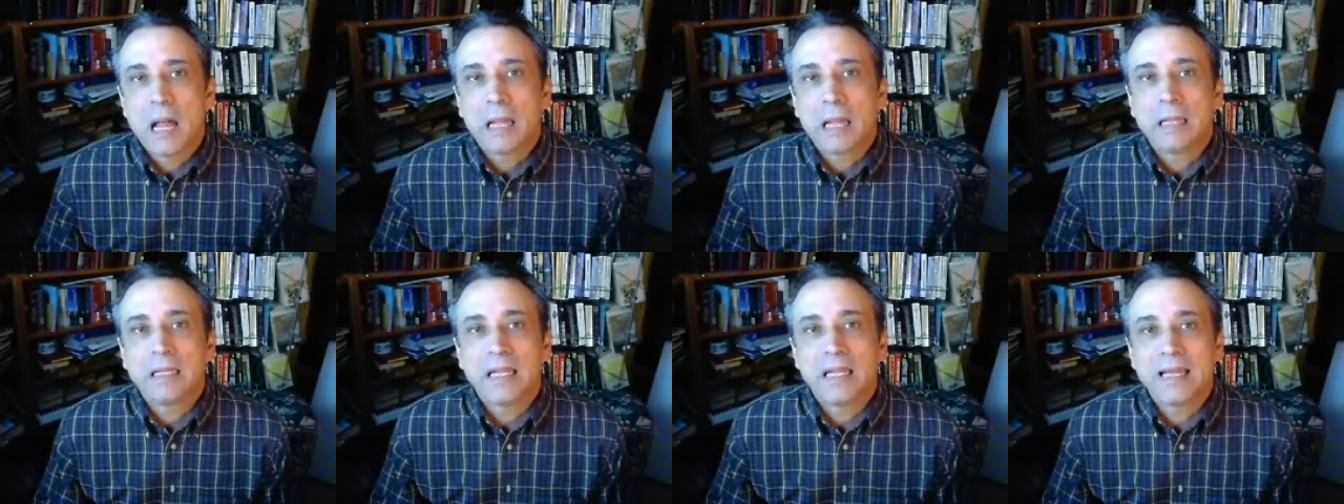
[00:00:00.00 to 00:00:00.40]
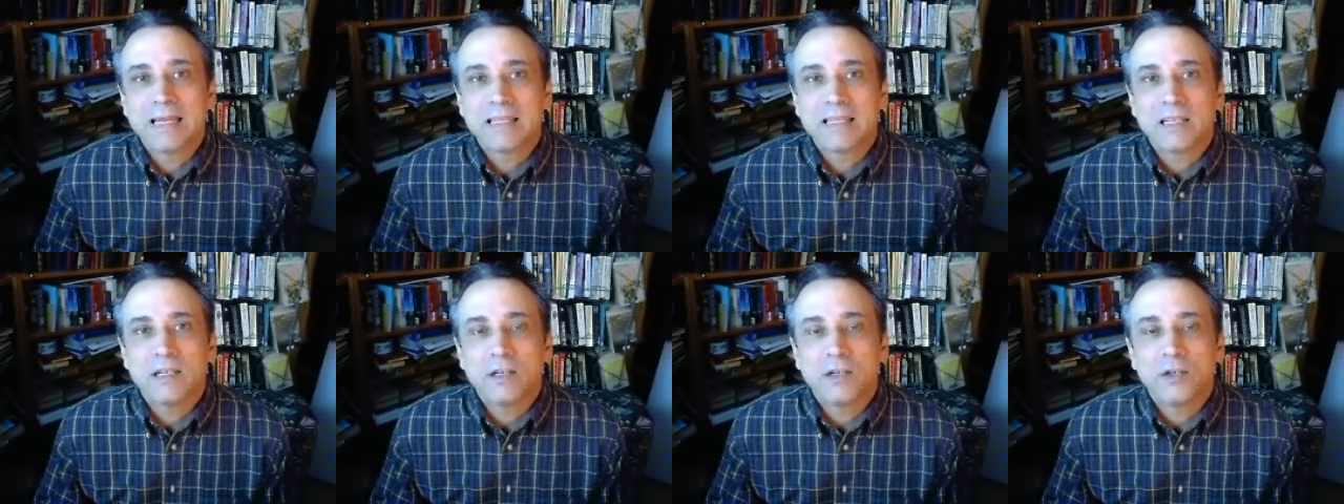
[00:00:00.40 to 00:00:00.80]

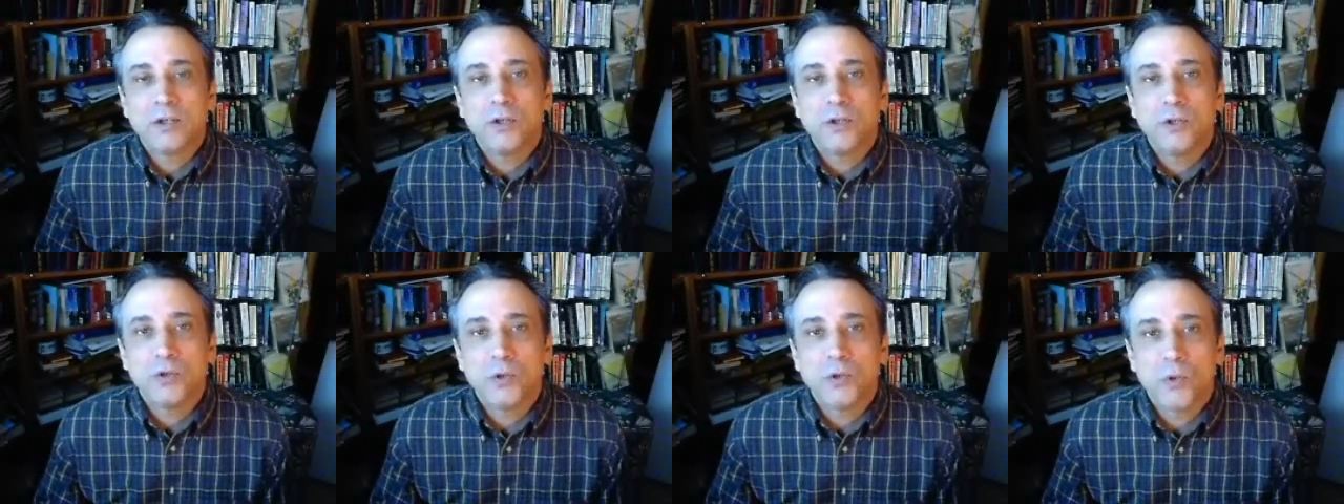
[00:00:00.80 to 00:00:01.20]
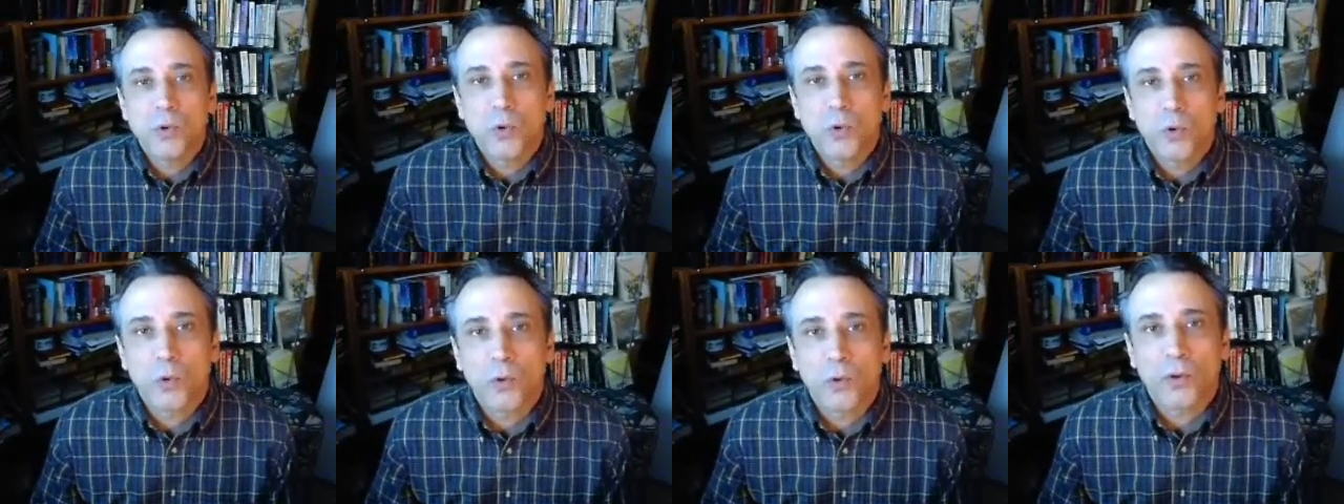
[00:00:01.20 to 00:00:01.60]
Let
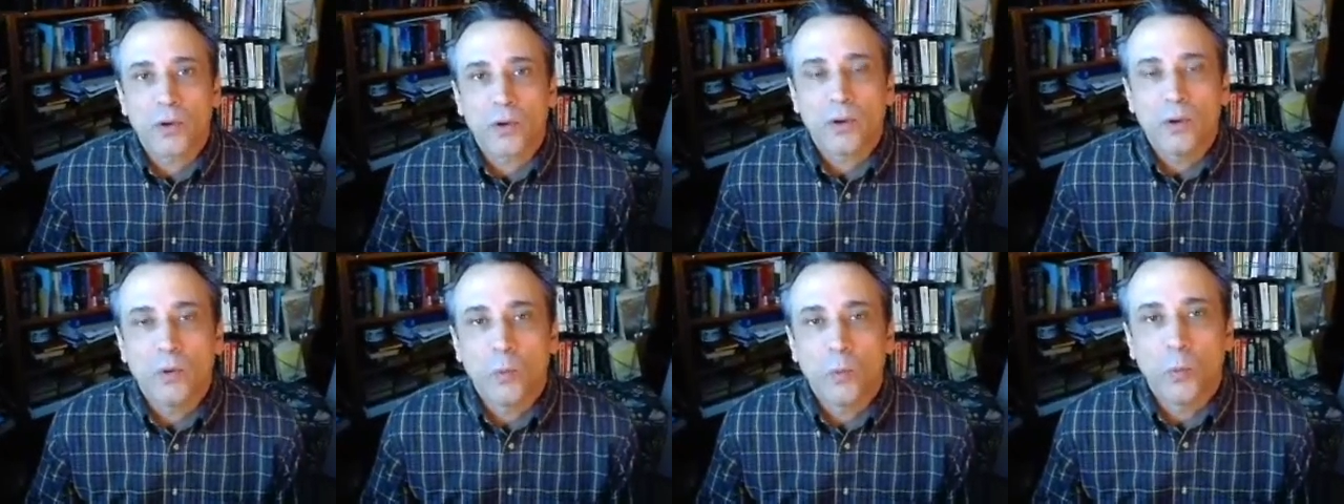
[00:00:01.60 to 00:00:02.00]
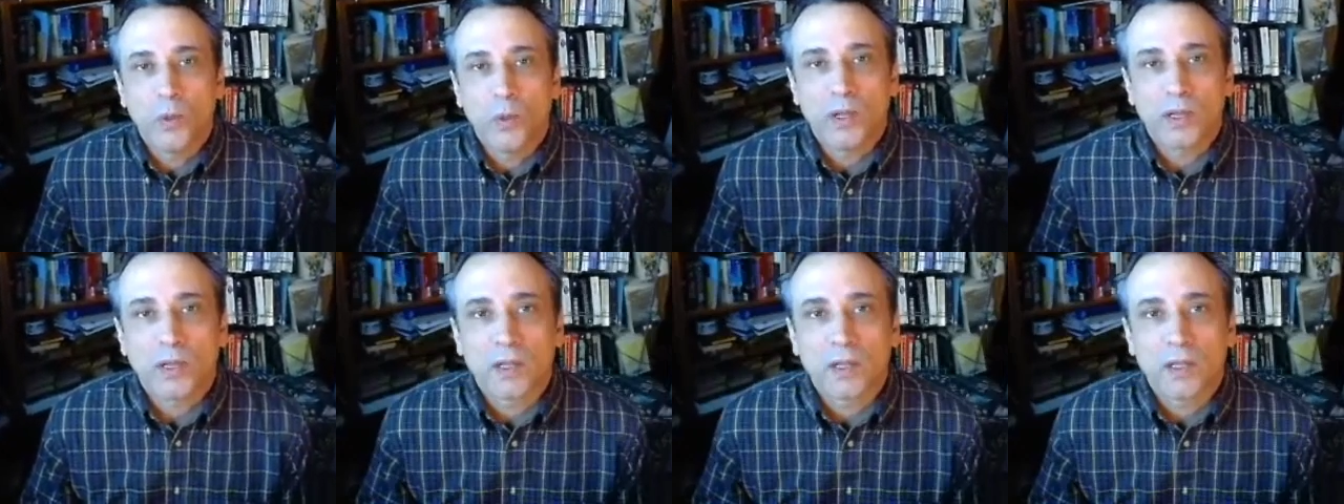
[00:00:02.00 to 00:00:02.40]
your
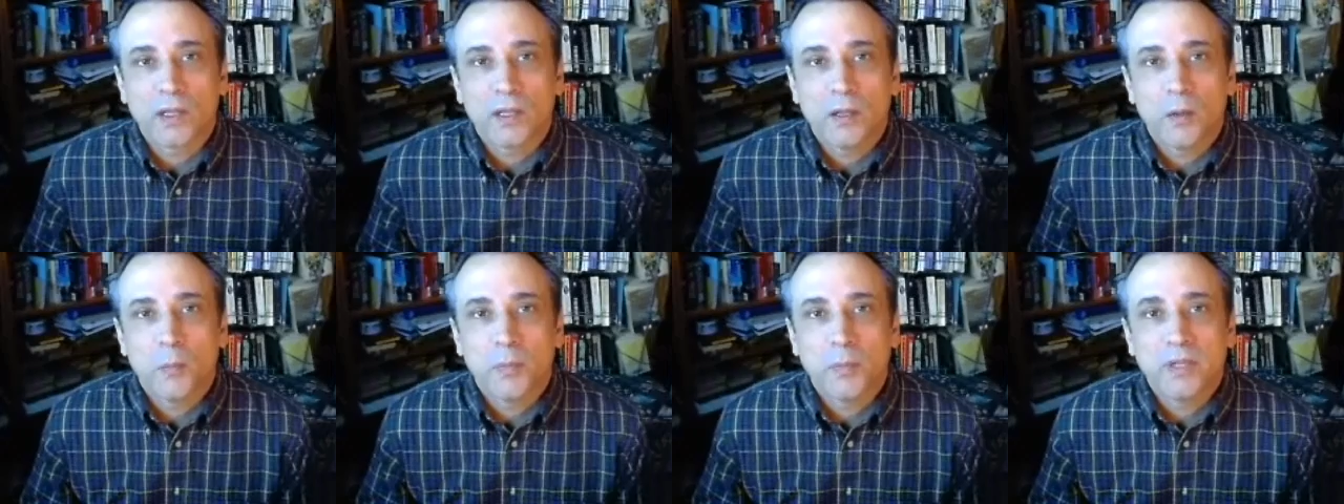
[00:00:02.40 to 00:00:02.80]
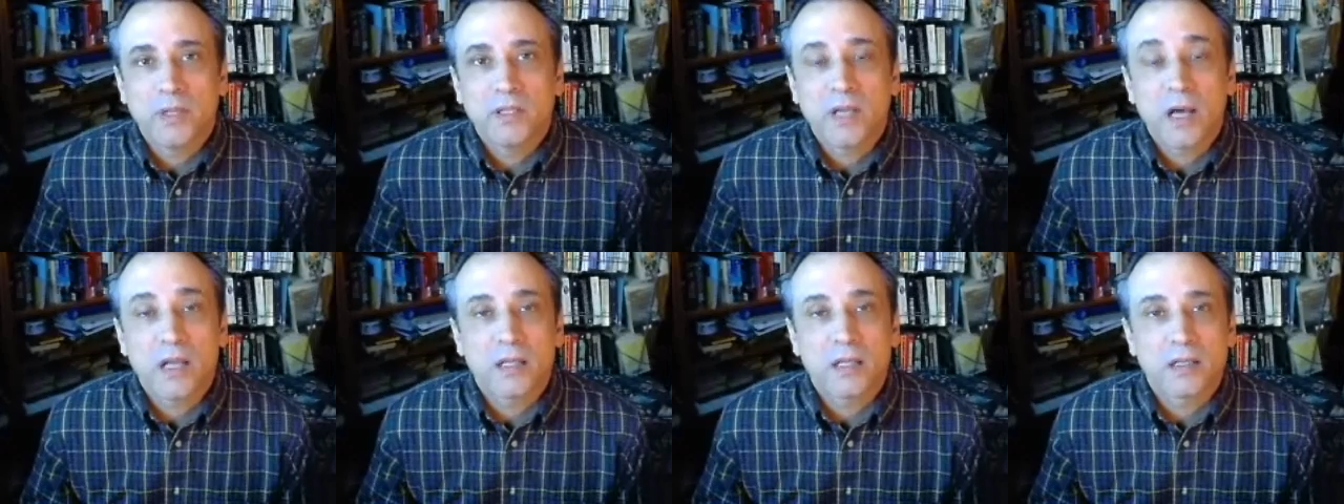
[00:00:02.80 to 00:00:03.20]
will be
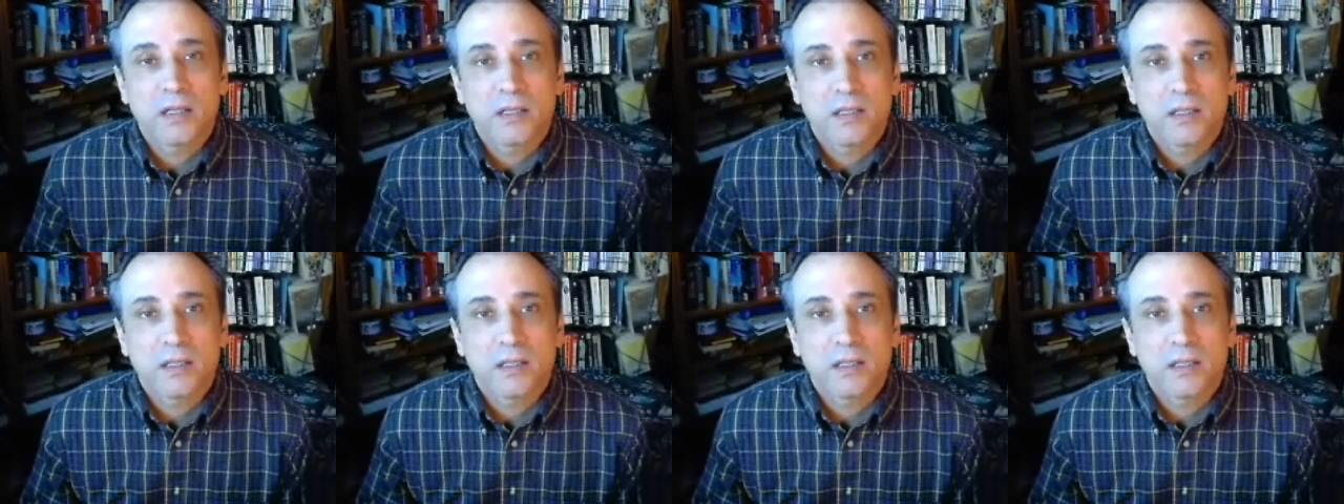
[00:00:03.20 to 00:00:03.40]
done."